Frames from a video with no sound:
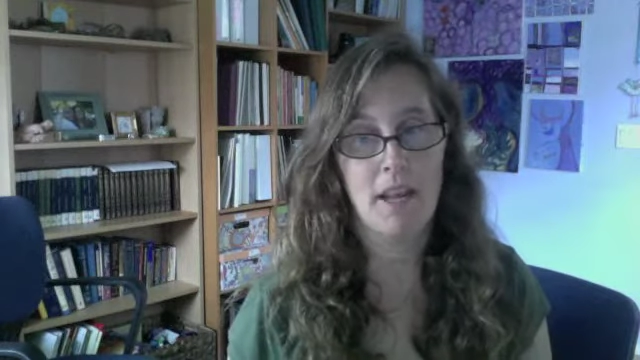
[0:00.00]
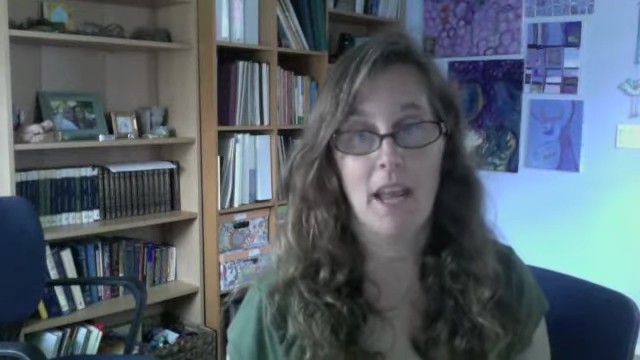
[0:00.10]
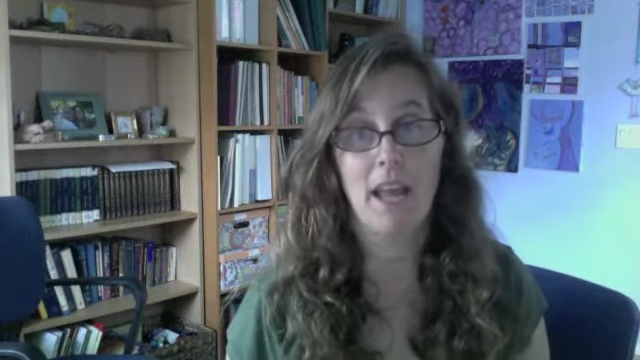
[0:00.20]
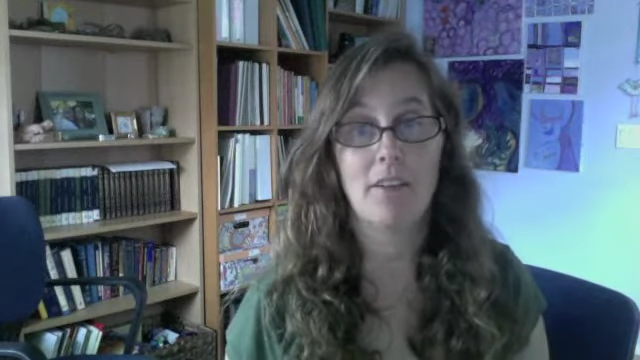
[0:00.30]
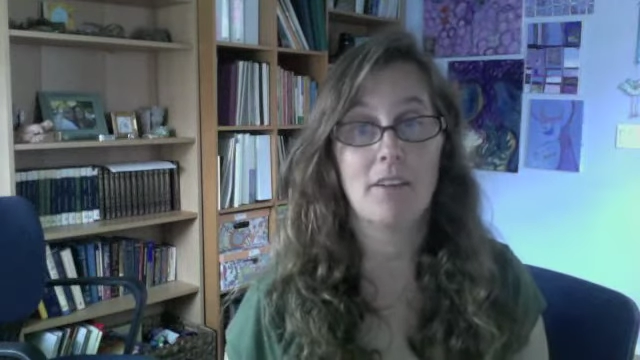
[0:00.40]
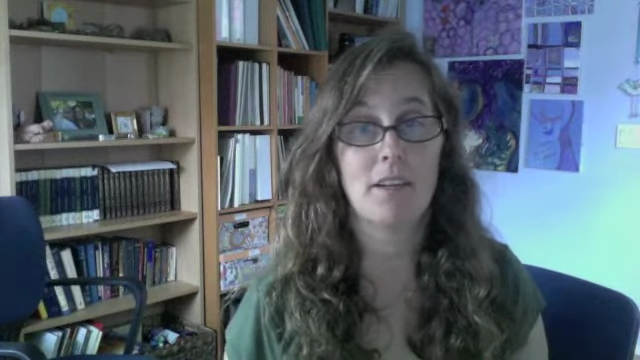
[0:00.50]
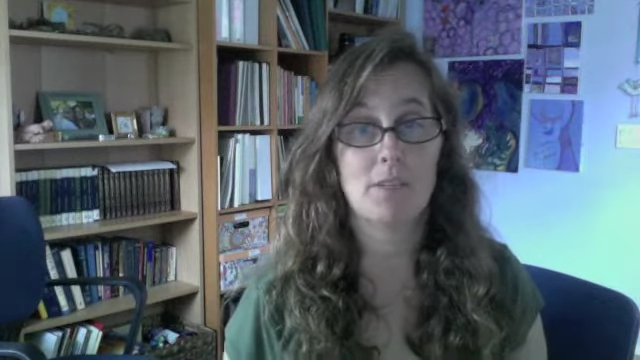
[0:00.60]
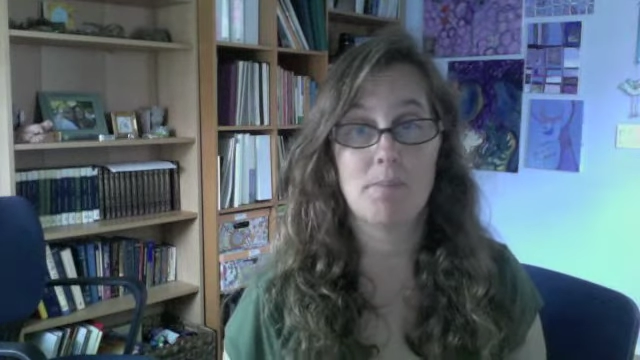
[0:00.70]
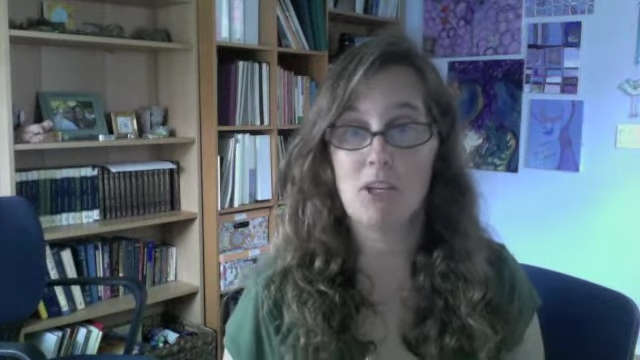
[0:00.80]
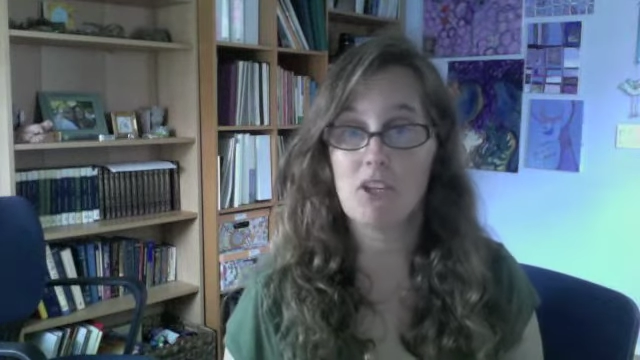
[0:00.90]
And
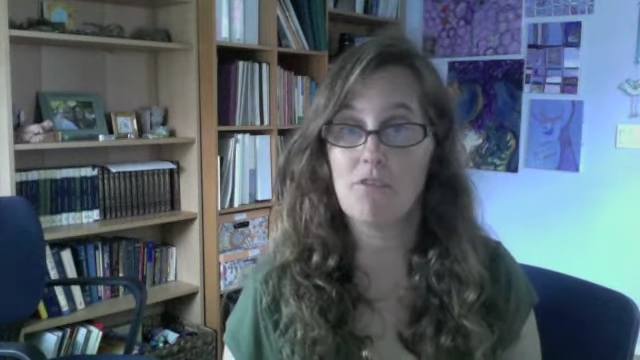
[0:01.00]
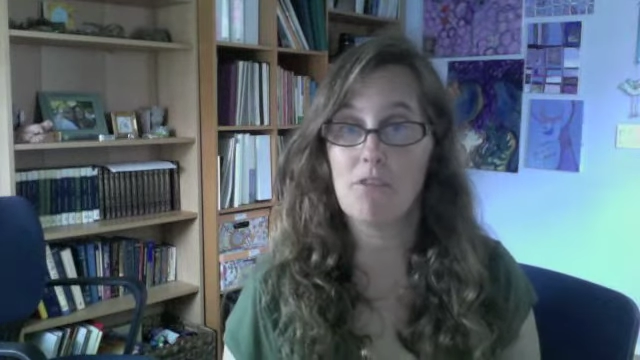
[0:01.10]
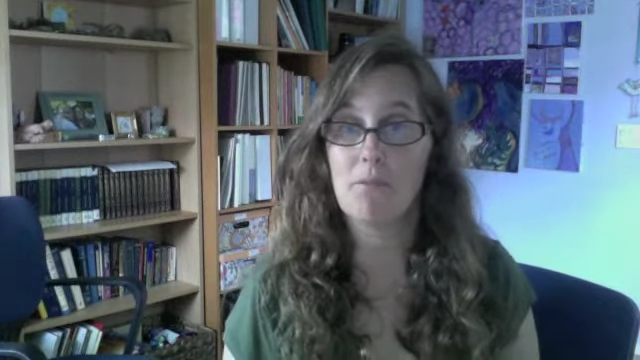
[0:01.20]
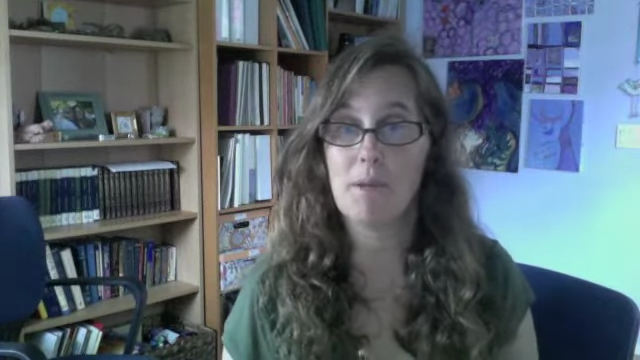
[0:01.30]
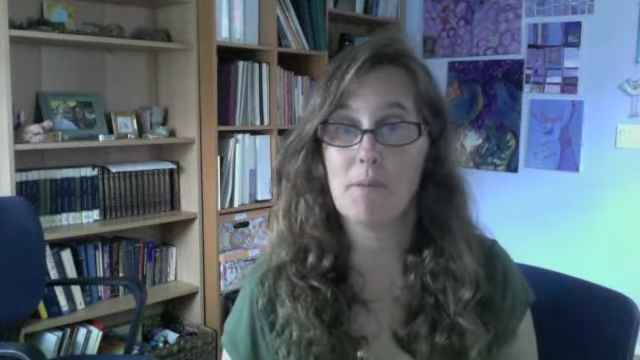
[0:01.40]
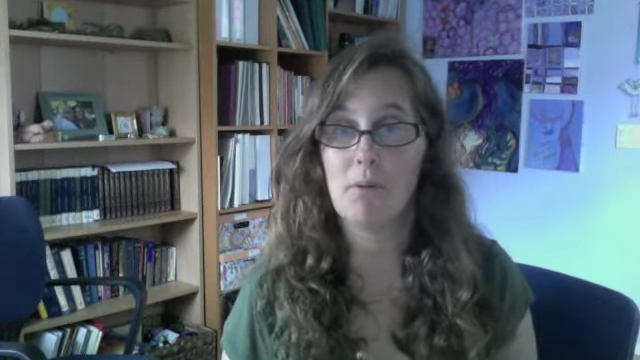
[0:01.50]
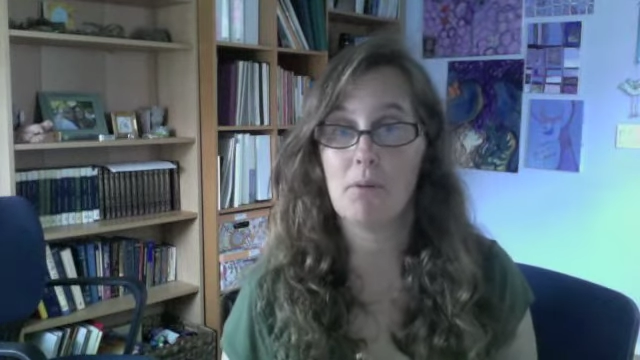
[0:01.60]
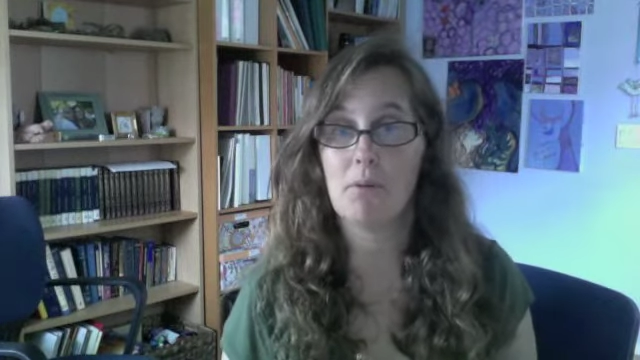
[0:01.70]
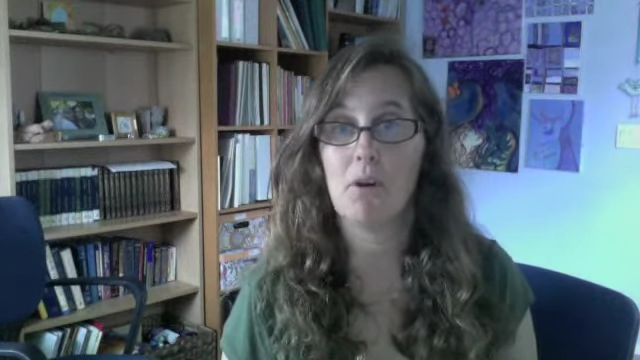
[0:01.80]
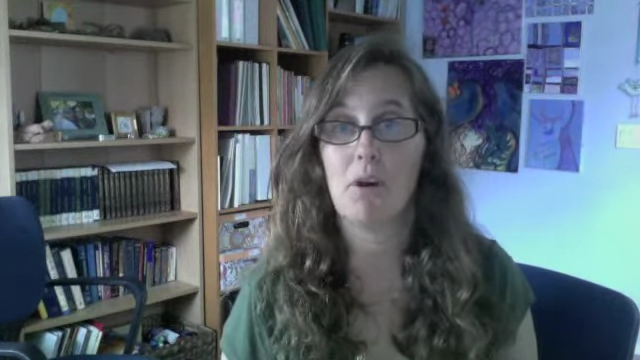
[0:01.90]
especially for people
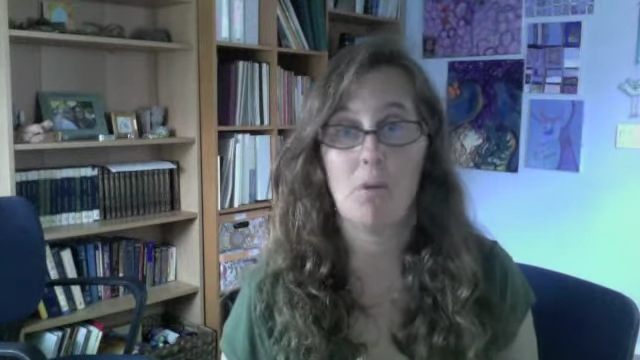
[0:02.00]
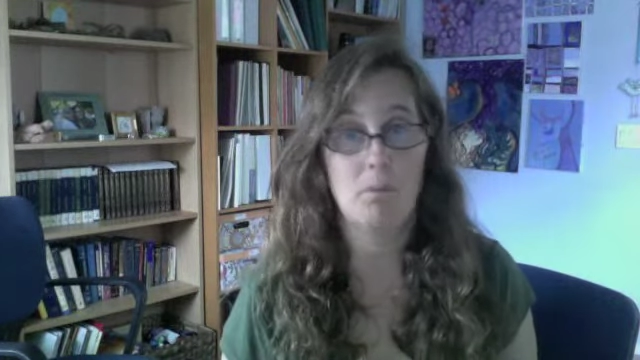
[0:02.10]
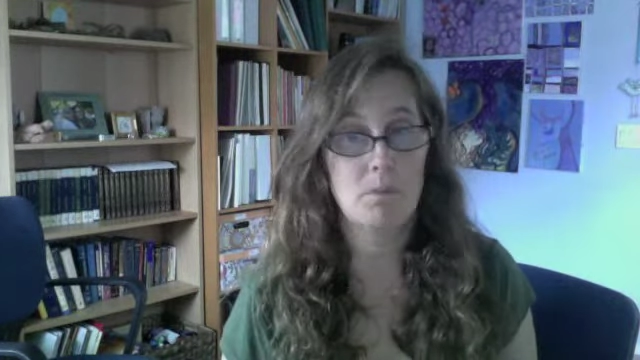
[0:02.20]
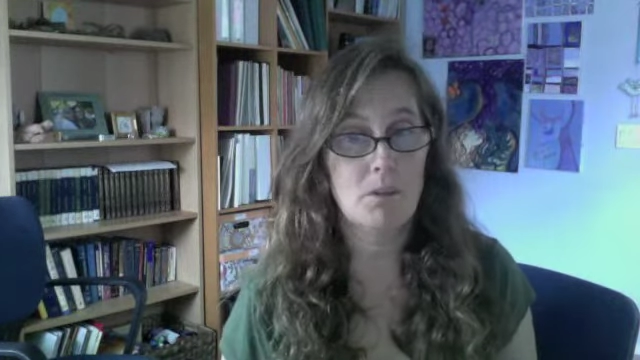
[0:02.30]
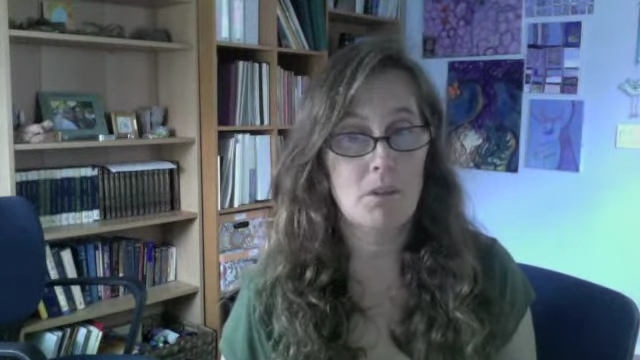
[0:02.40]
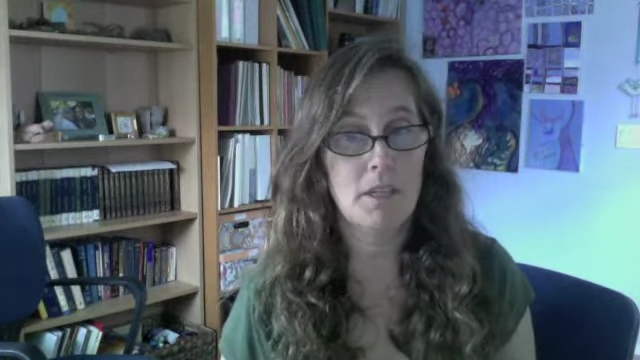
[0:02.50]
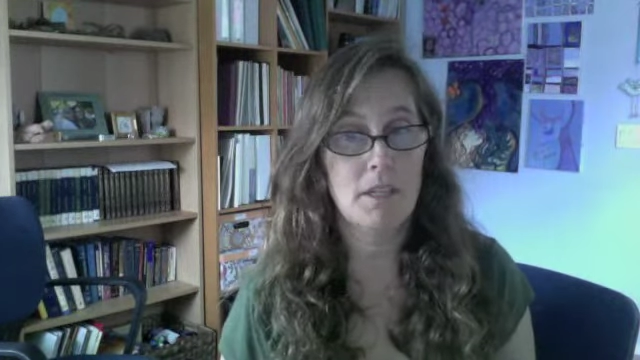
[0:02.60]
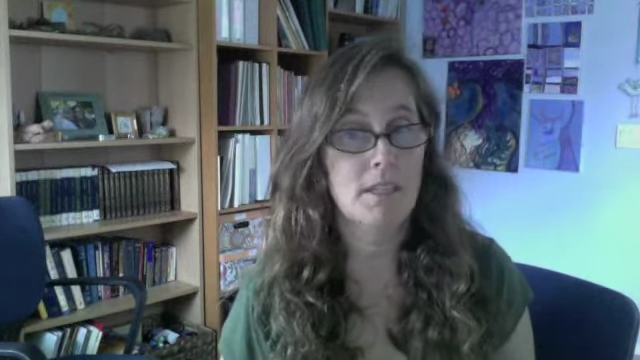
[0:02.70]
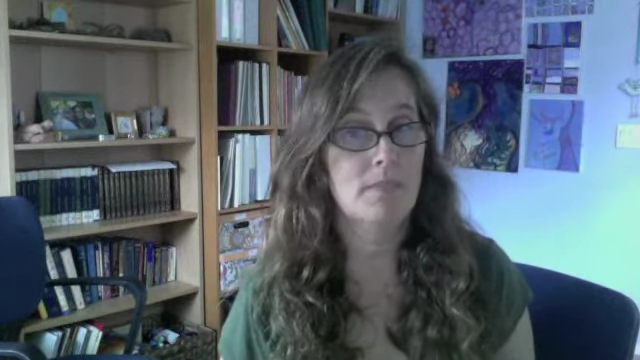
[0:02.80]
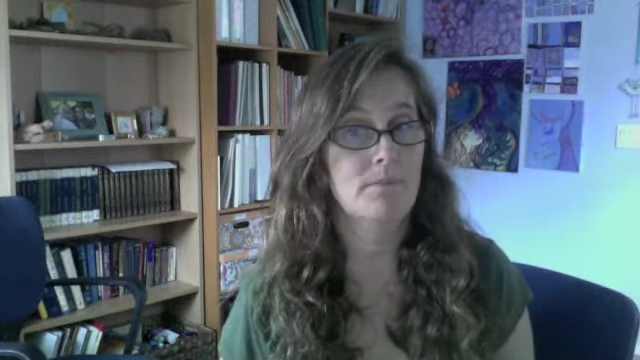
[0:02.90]
who are homeschooling,